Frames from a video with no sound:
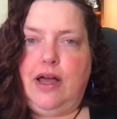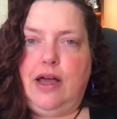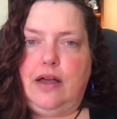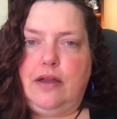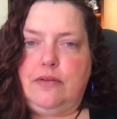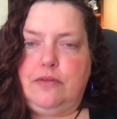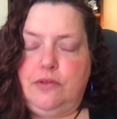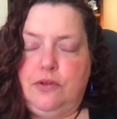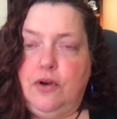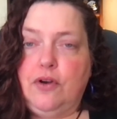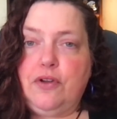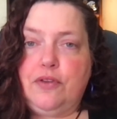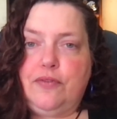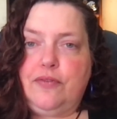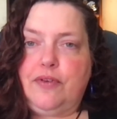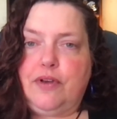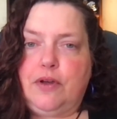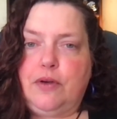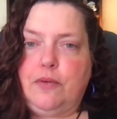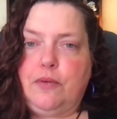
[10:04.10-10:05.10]

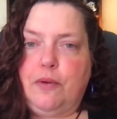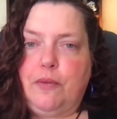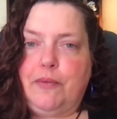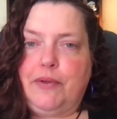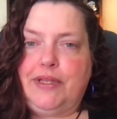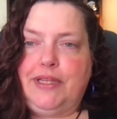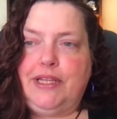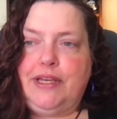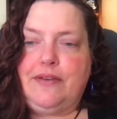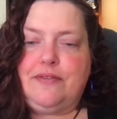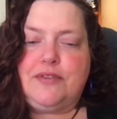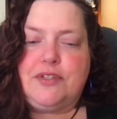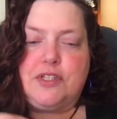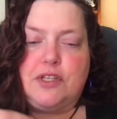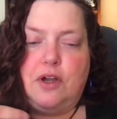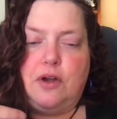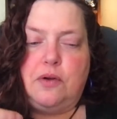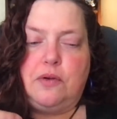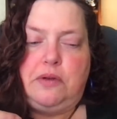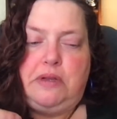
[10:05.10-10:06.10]
Northville, where we live.
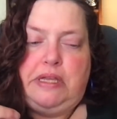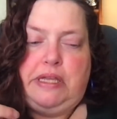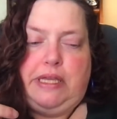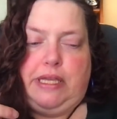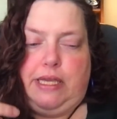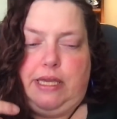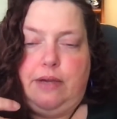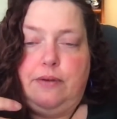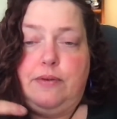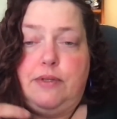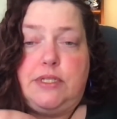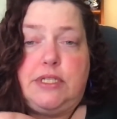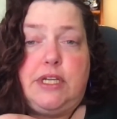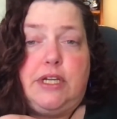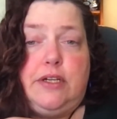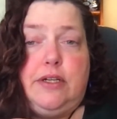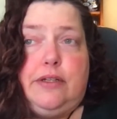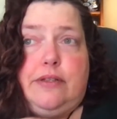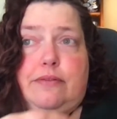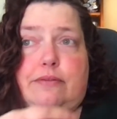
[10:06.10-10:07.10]
So it was a
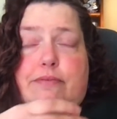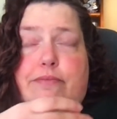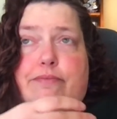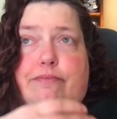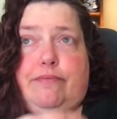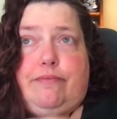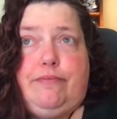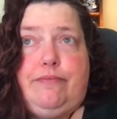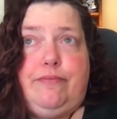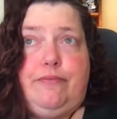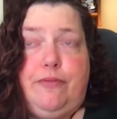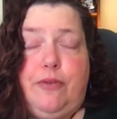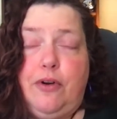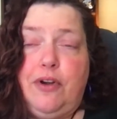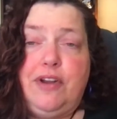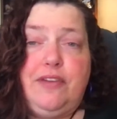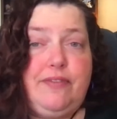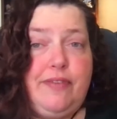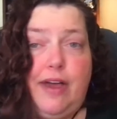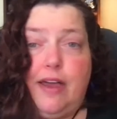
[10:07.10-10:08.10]
good
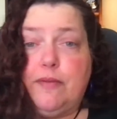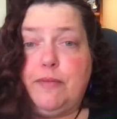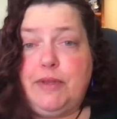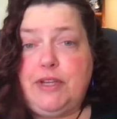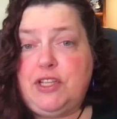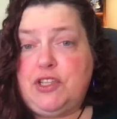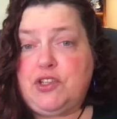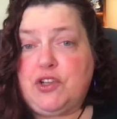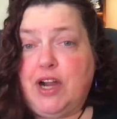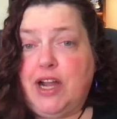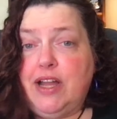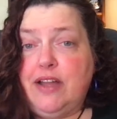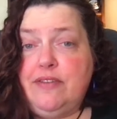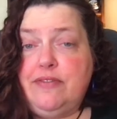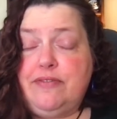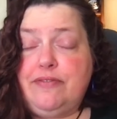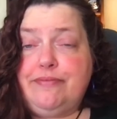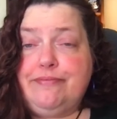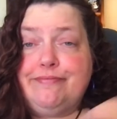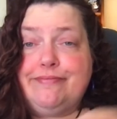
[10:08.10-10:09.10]
45-minute drive.
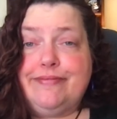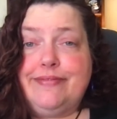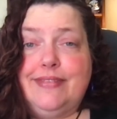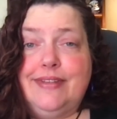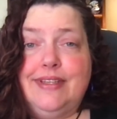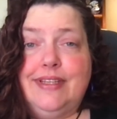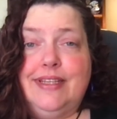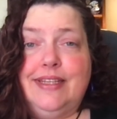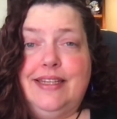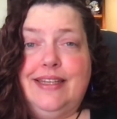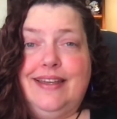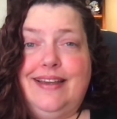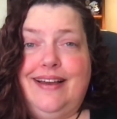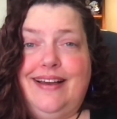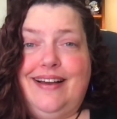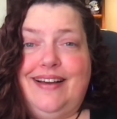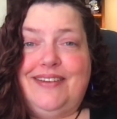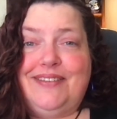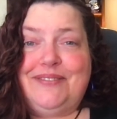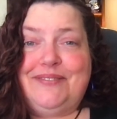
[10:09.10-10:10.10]

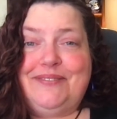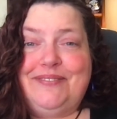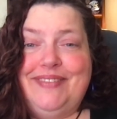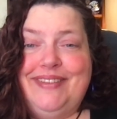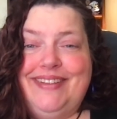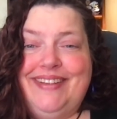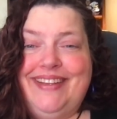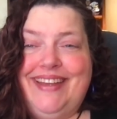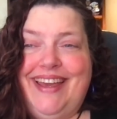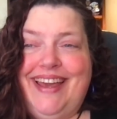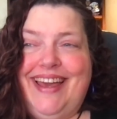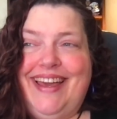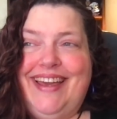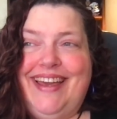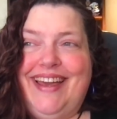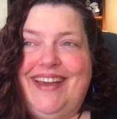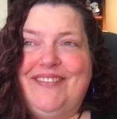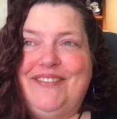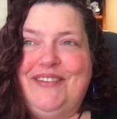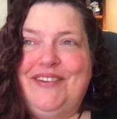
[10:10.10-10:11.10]

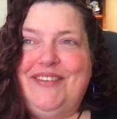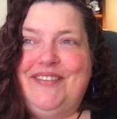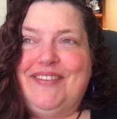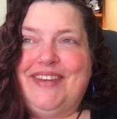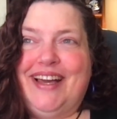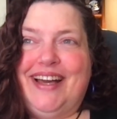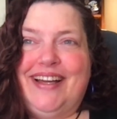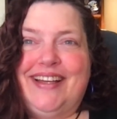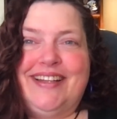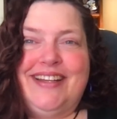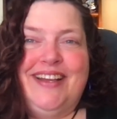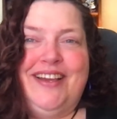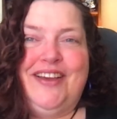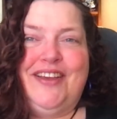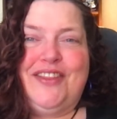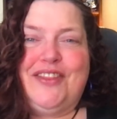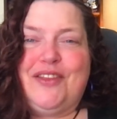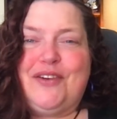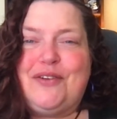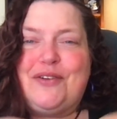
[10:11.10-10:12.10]
And we've got
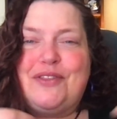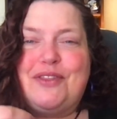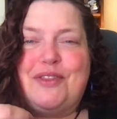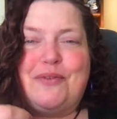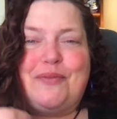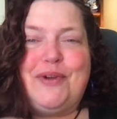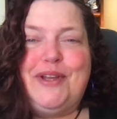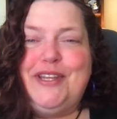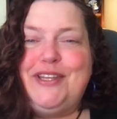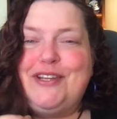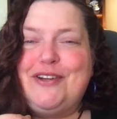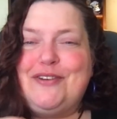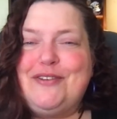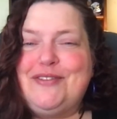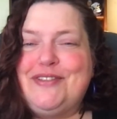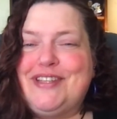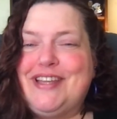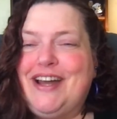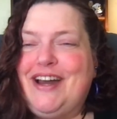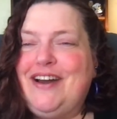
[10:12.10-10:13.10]
the
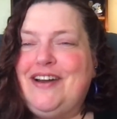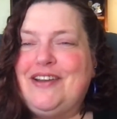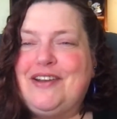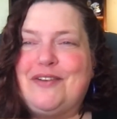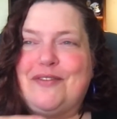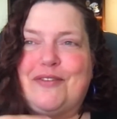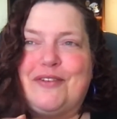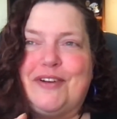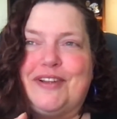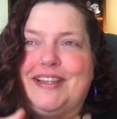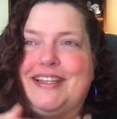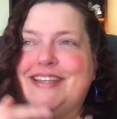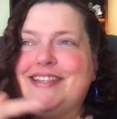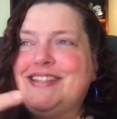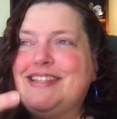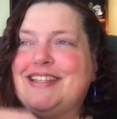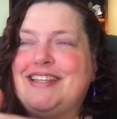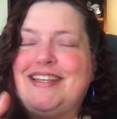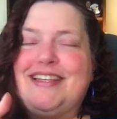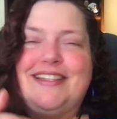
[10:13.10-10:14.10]
windows down, and we're
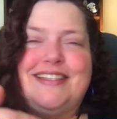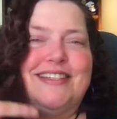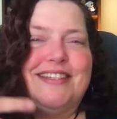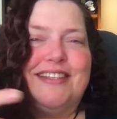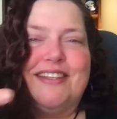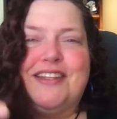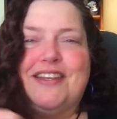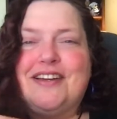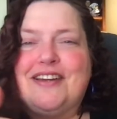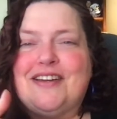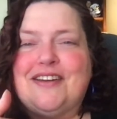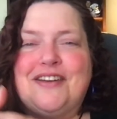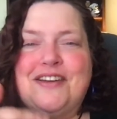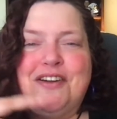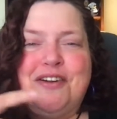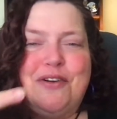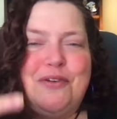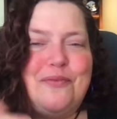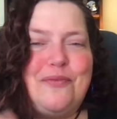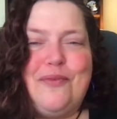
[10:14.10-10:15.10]
listening to the
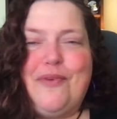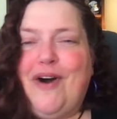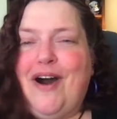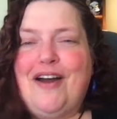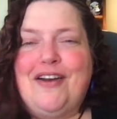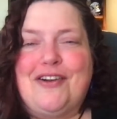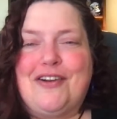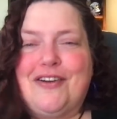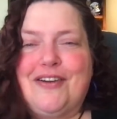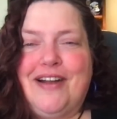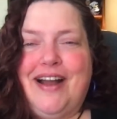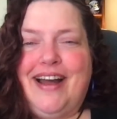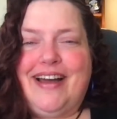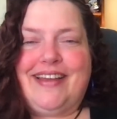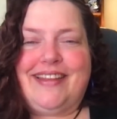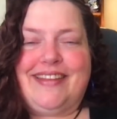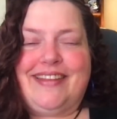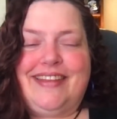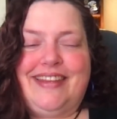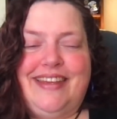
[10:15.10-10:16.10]
water
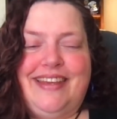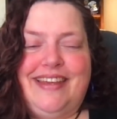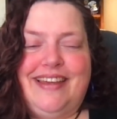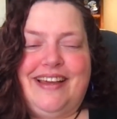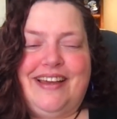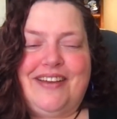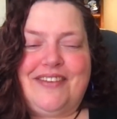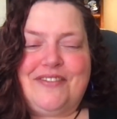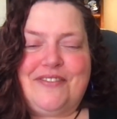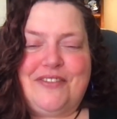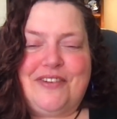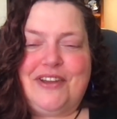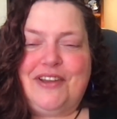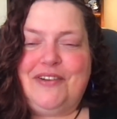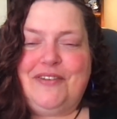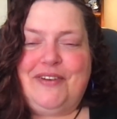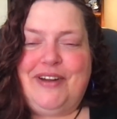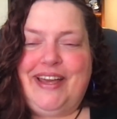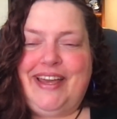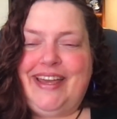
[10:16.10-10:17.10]
on the
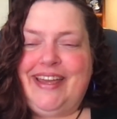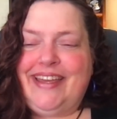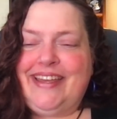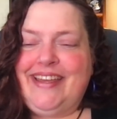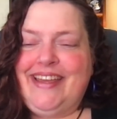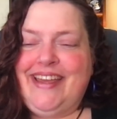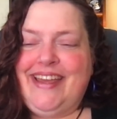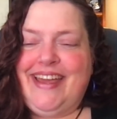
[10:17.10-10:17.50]
freeway.